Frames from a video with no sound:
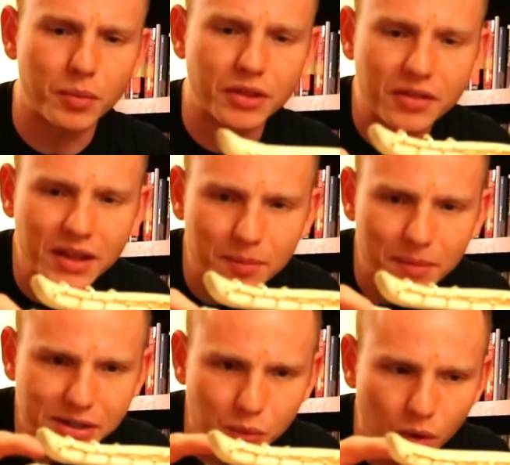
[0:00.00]
wheel, but the thing that
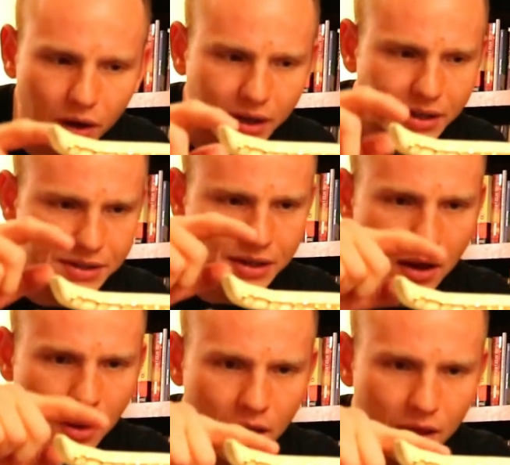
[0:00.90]
makes it work
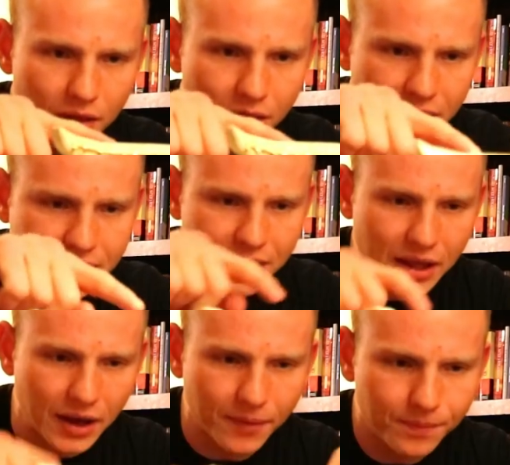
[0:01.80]
is this
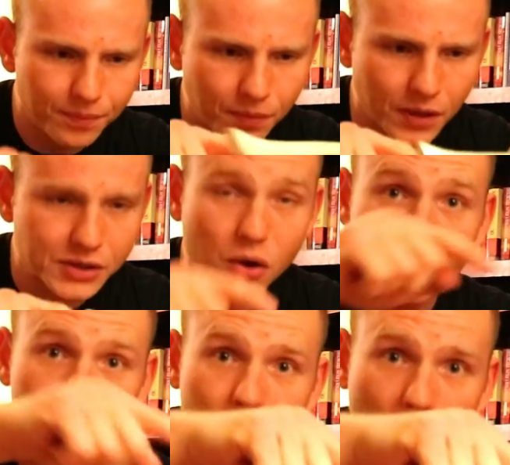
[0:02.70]
thing is
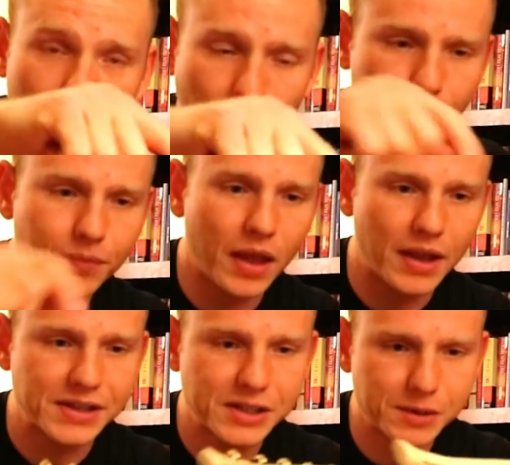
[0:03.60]
called the flyer,
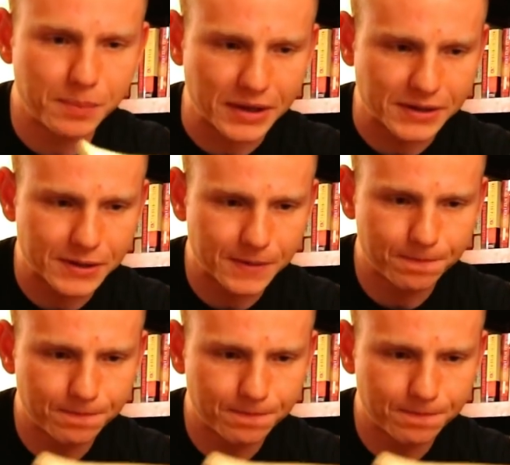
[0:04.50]
and it spins.